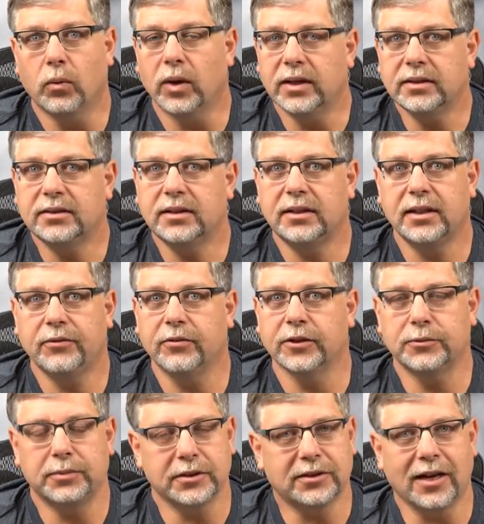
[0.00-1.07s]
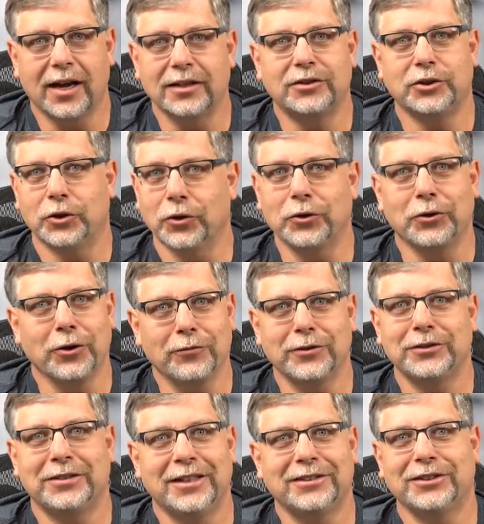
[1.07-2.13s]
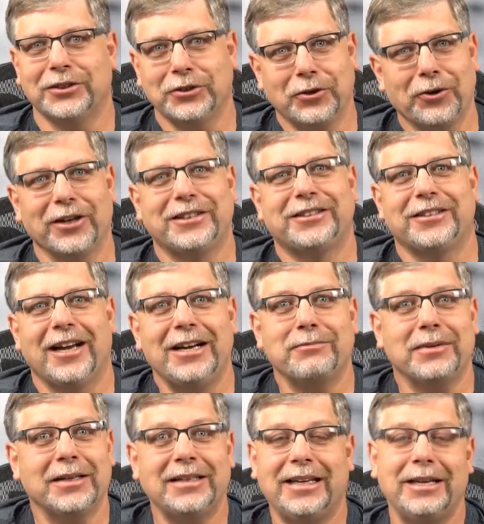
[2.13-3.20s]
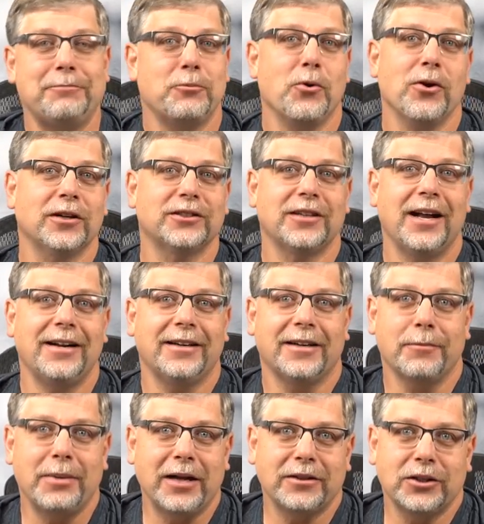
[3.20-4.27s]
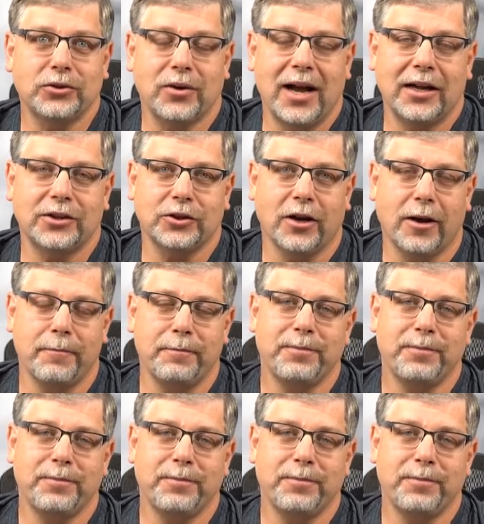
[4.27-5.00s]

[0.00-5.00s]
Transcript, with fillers: What is the difference besides your nervousness and your excitement? Get more excited about the track job.